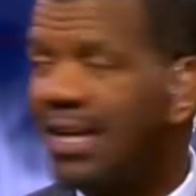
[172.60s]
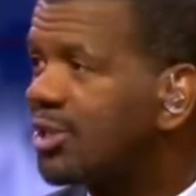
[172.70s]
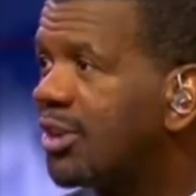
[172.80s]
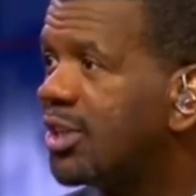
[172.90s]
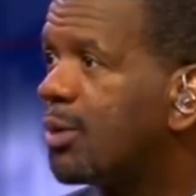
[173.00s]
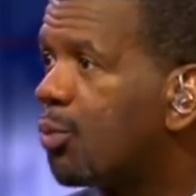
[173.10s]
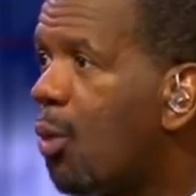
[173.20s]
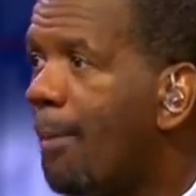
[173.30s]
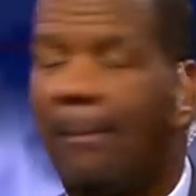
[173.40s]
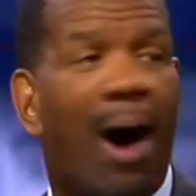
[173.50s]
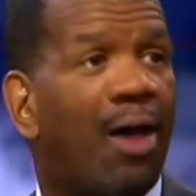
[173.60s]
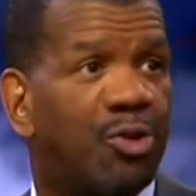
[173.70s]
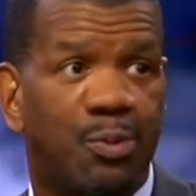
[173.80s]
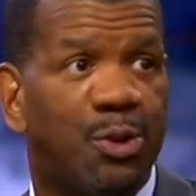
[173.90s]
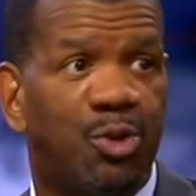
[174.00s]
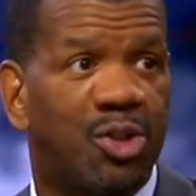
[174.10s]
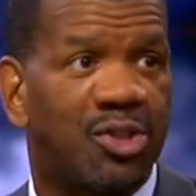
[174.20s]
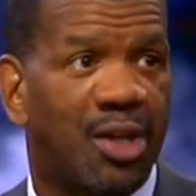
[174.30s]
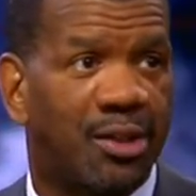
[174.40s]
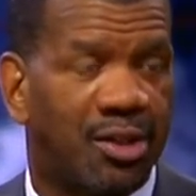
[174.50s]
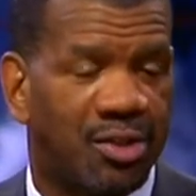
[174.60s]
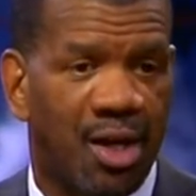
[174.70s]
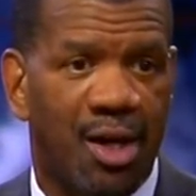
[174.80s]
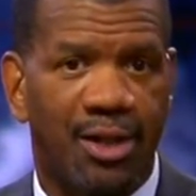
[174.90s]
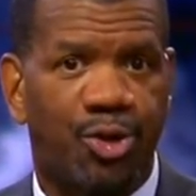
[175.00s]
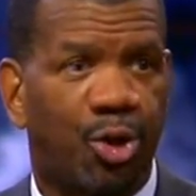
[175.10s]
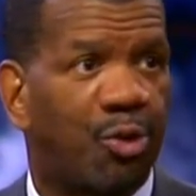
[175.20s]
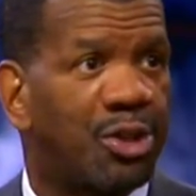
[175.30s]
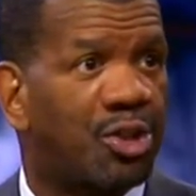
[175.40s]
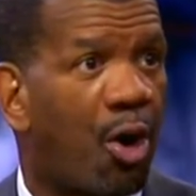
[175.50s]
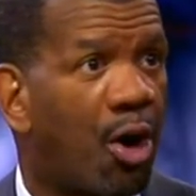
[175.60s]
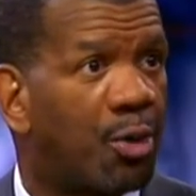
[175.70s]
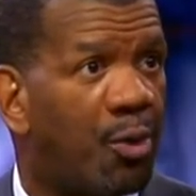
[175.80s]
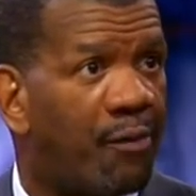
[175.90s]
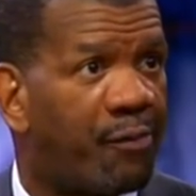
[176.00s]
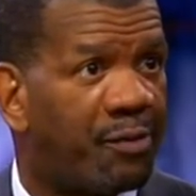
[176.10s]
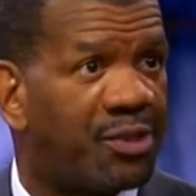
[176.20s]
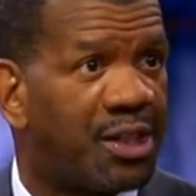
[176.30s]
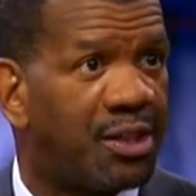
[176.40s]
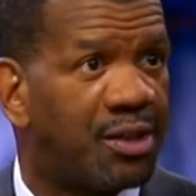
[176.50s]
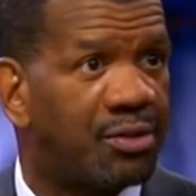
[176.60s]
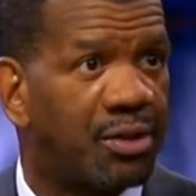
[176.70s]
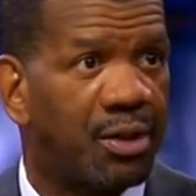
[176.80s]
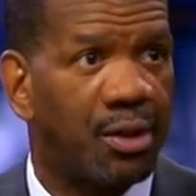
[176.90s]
And that's, I think, what bothers me. You just said this. It took Chris Carter, what, 15 years?